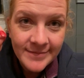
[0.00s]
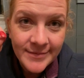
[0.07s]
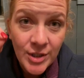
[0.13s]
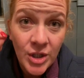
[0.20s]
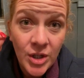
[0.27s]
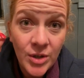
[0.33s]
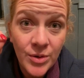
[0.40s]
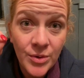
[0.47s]

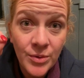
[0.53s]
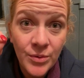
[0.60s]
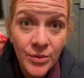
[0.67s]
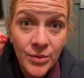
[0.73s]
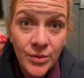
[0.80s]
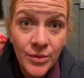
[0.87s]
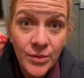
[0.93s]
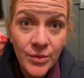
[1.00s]
Cue
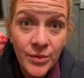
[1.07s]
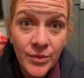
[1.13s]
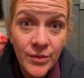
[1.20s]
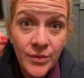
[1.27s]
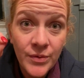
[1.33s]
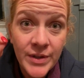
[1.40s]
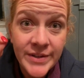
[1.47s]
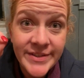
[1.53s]

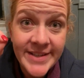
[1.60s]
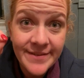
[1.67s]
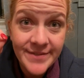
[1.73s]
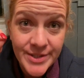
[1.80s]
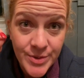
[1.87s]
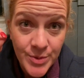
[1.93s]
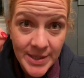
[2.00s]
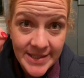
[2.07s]
the
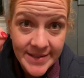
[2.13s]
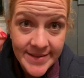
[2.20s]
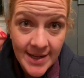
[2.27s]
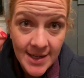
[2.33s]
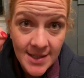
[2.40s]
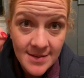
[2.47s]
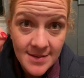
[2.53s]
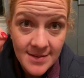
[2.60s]
7 swing
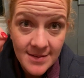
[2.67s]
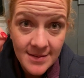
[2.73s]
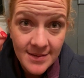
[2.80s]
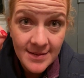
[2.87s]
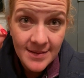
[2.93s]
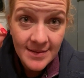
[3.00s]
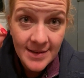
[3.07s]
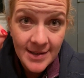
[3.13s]
states,
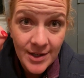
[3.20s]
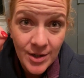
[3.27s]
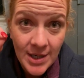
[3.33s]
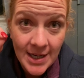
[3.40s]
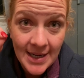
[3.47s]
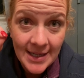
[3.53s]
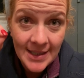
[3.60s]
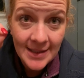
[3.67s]

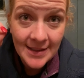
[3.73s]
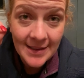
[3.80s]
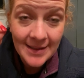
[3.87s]
okay?